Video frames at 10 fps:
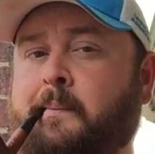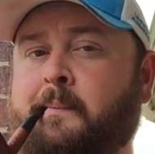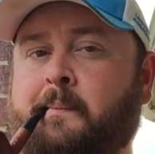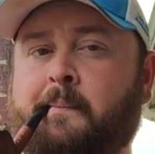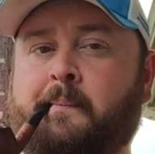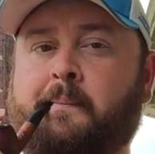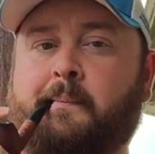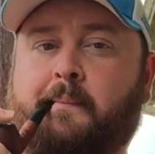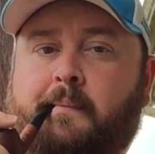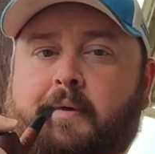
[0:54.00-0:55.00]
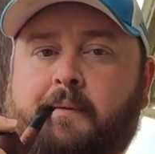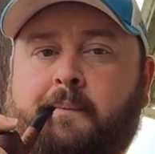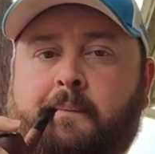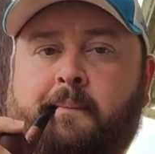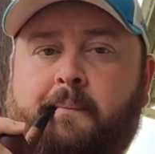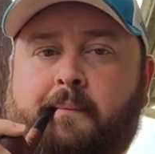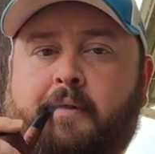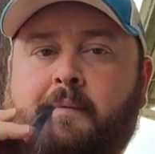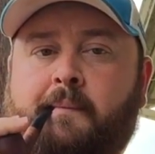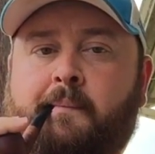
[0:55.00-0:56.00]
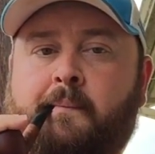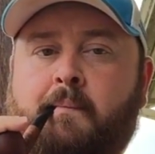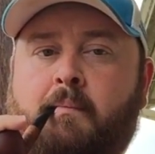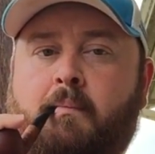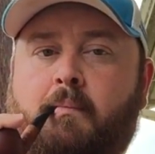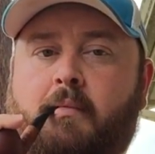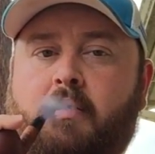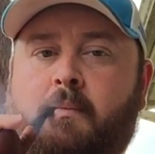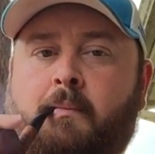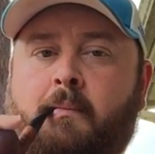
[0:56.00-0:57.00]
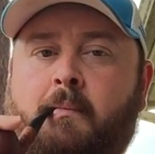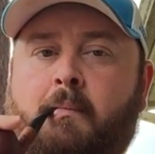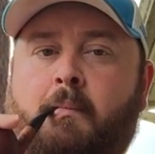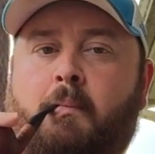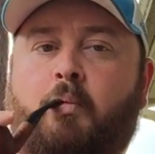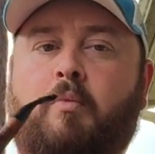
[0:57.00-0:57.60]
(silence)